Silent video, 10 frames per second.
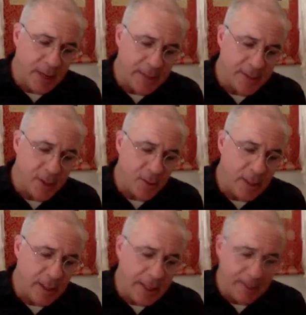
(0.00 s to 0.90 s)
so
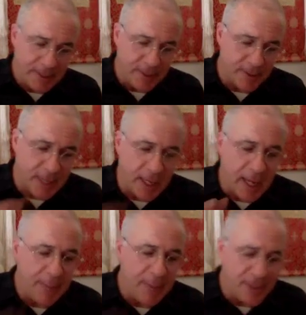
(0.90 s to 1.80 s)
anyway, so
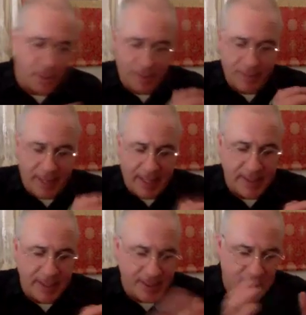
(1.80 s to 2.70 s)
Tsongkhapa is sort of, like I
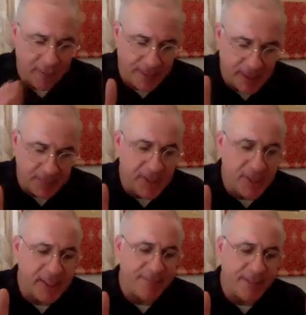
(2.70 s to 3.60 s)
said, he's got these bunch
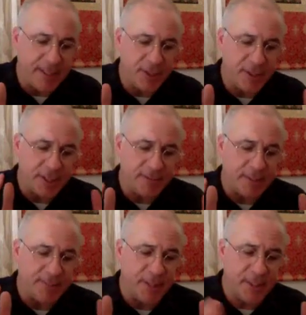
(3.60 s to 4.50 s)
of definitions here of
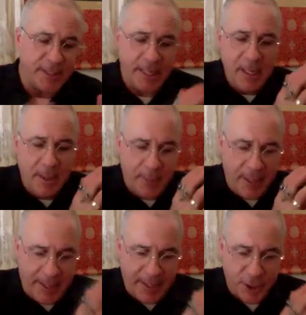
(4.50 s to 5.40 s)
samvrti,
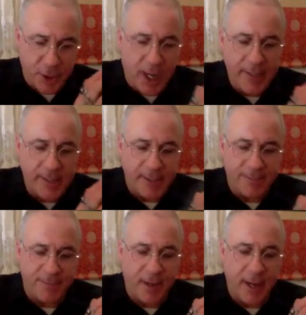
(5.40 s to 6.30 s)
but he's trying to
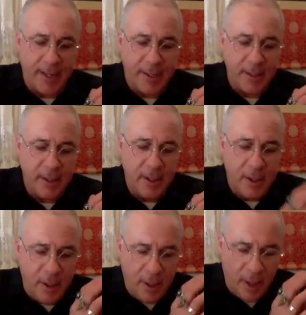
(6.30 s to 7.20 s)
define
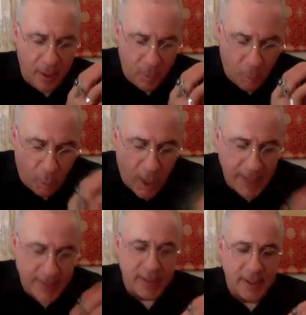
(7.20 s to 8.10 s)

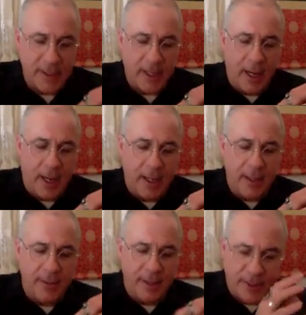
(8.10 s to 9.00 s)
what
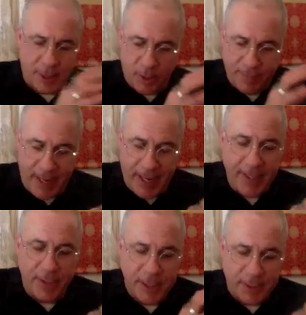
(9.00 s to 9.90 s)
the sort of
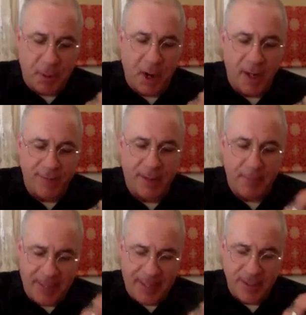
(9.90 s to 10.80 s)
ignorance part of it
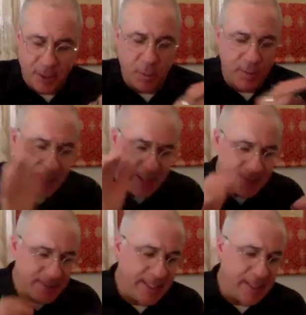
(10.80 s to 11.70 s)
means, or what the
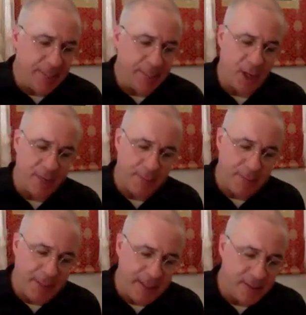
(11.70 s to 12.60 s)
concealing part of it
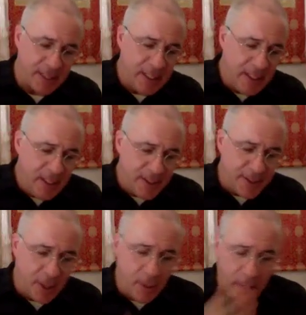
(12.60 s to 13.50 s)
means.
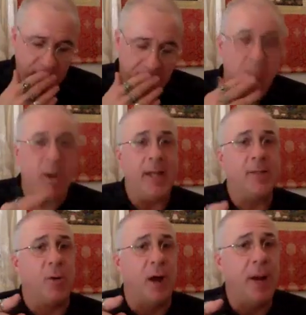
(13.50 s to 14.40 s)
So what
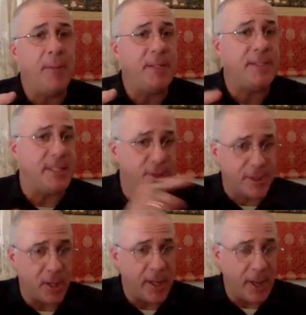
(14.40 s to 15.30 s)
Gorampa says,
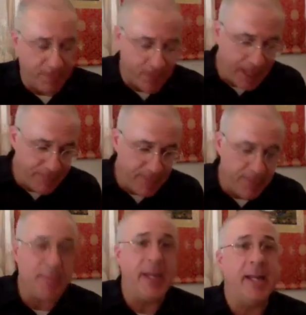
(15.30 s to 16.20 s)
starting off right from
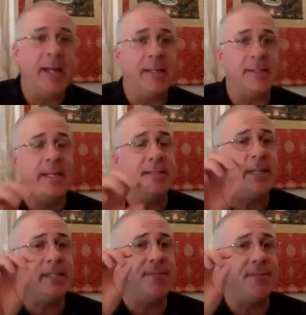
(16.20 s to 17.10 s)
the beginning, is he
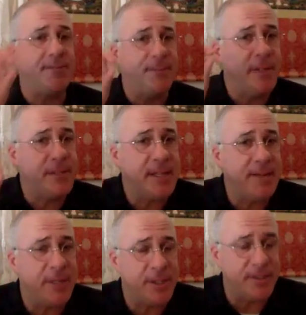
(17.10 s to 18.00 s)
says if the first
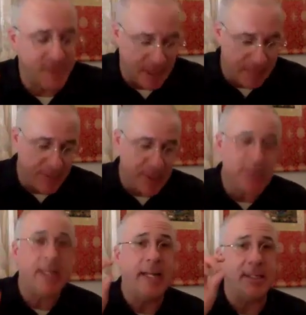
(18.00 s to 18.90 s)
definition of
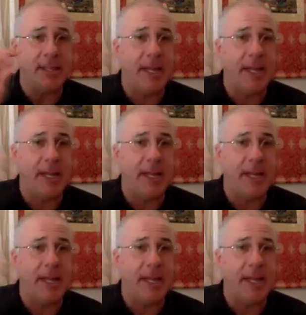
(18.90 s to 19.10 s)
samvrti is